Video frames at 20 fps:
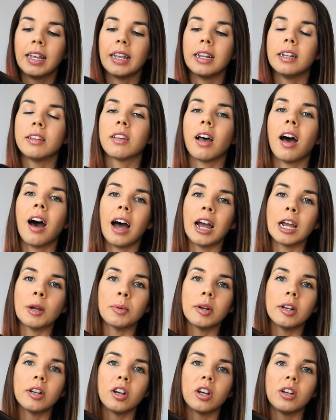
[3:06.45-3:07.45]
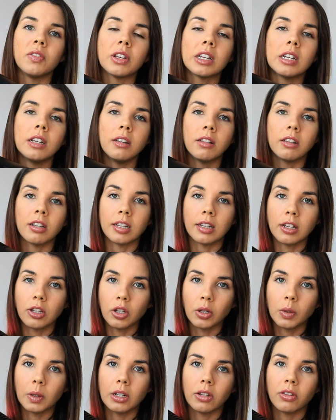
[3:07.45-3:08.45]
It is a hybrid of
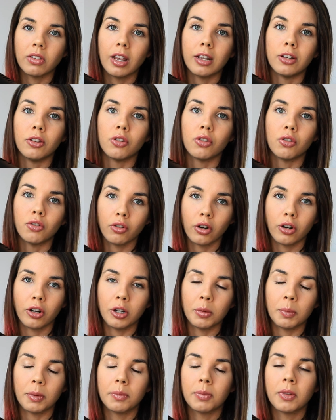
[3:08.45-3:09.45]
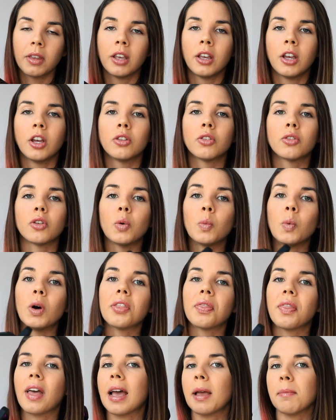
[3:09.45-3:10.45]
continuous and strobe. So
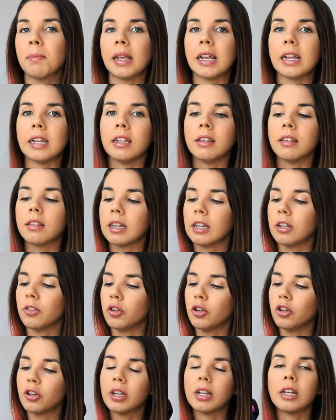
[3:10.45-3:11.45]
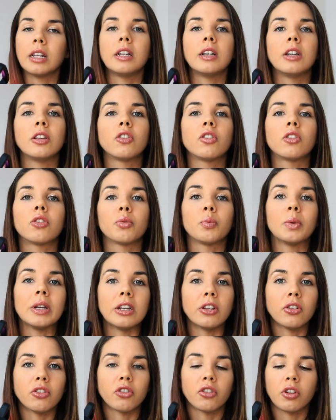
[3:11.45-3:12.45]
what that means is you can
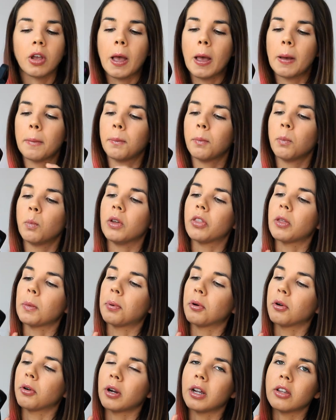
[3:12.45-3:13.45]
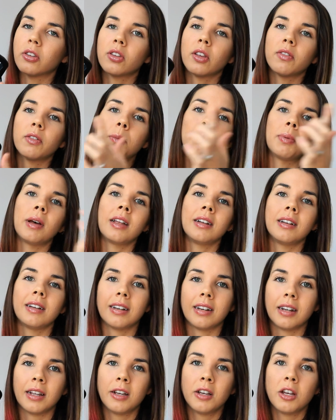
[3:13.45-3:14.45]
switch with a press of a
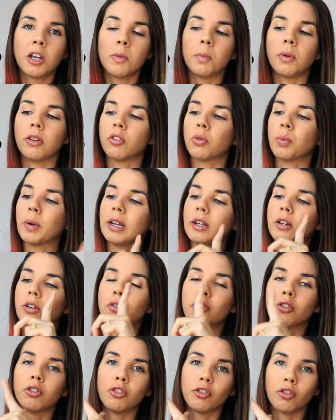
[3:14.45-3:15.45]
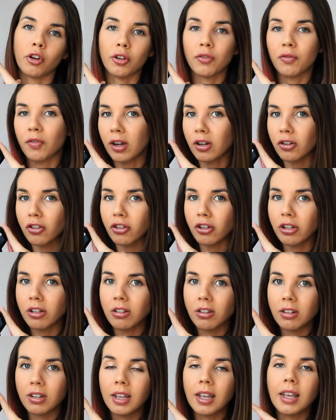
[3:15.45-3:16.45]
button between strobe
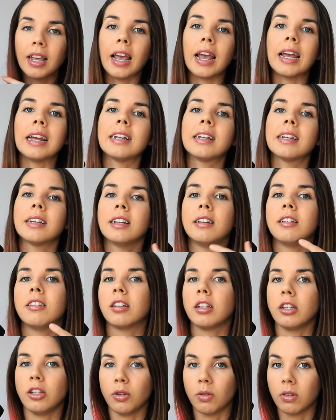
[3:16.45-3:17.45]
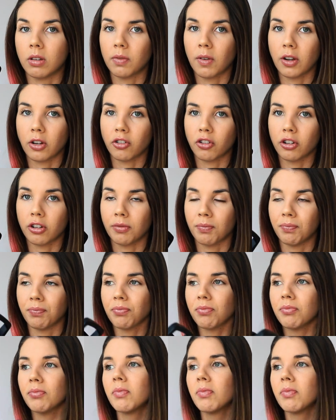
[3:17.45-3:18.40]
function and continuous function.